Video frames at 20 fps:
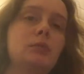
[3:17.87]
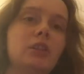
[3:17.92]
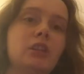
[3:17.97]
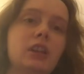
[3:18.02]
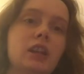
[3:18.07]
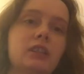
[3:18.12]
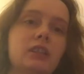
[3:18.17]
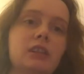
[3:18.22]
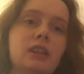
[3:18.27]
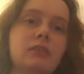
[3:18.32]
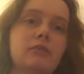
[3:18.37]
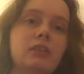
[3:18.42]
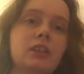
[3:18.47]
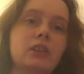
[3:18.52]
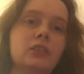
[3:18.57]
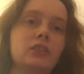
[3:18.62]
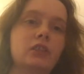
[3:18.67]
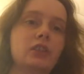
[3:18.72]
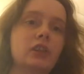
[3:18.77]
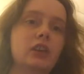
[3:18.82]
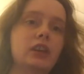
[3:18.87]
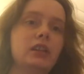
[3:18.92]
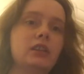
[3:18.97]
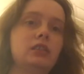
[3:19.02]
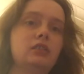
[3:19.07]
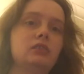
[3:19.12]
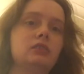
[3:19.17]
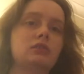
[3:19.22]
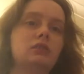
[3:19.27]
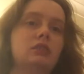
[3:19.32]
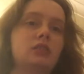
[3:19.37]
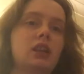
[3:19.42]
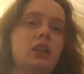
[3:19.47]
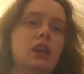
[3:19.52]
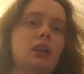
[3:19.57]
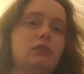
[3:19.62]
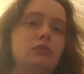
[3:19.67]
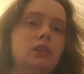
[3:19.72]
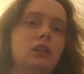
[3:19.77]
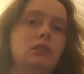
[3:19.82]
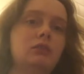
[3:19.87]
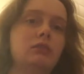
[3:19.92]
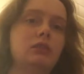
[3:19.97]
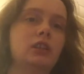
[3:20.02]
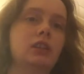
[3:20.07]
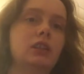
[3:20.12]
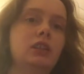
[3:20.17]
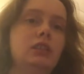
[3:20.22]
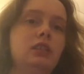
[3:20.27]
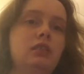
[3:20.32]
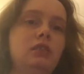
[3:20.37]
but he had that fixed today, and our Wi-Fi